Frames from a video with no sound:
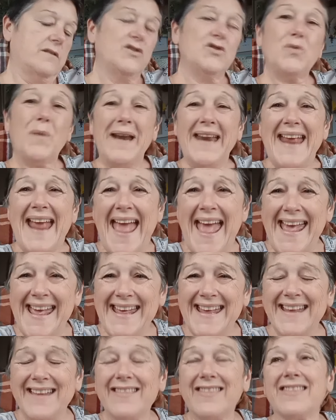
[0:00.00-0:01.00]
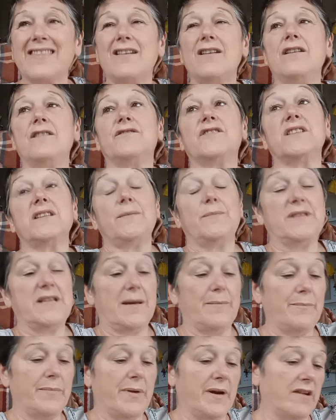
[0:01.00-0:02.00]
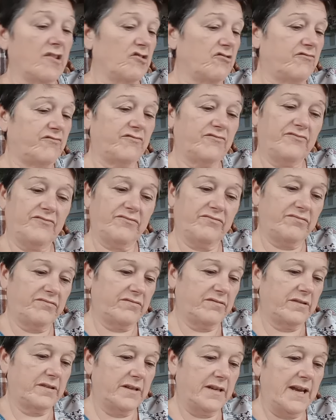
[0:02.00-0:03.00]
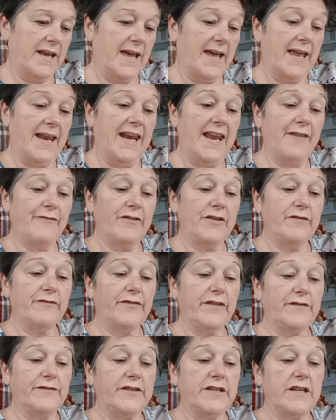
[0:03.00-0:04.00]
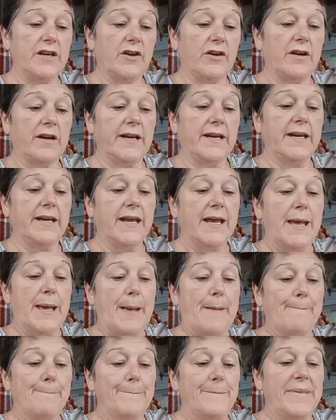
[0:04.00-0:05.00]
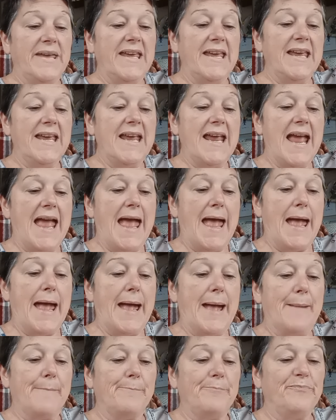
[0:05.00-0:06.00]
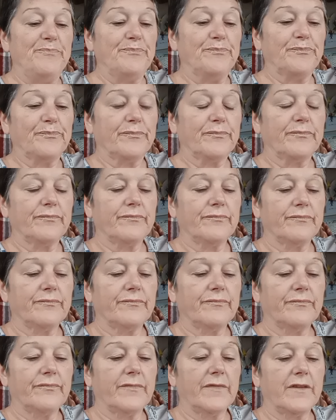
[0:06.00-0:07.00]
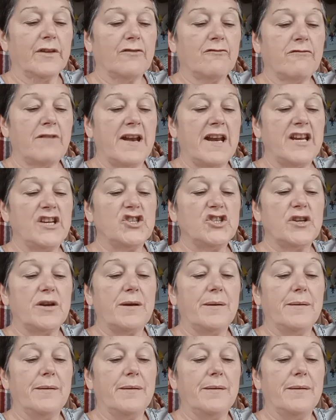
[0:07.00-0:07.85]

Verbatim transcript: twenty eighth of September, at eleven fifty nine p.m. Greenwich